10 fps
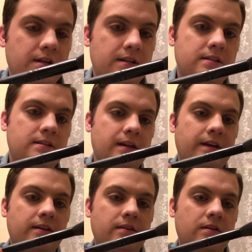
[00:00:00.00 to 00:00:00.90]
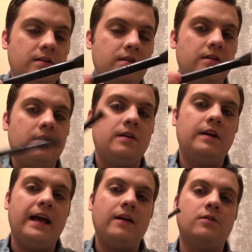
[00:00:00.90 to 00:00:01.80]
and it's like
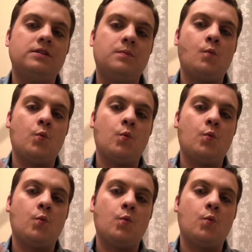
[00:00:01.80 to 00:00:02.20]
angled.